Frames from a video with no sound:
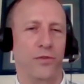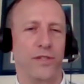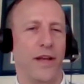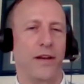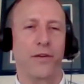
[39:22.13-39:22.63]

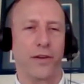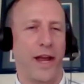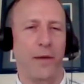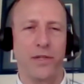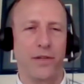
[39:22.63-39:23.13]
lieutenant or
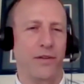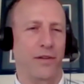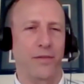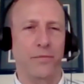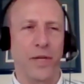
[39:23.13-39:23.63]
captain
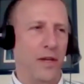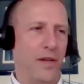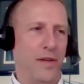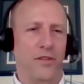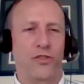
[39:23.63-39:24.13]
or
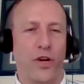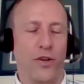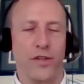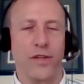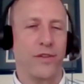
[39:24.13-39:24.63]

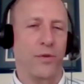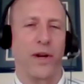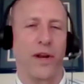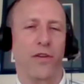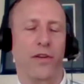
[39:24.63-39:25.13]
sergeant or
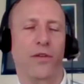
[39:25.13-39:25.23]
whatever.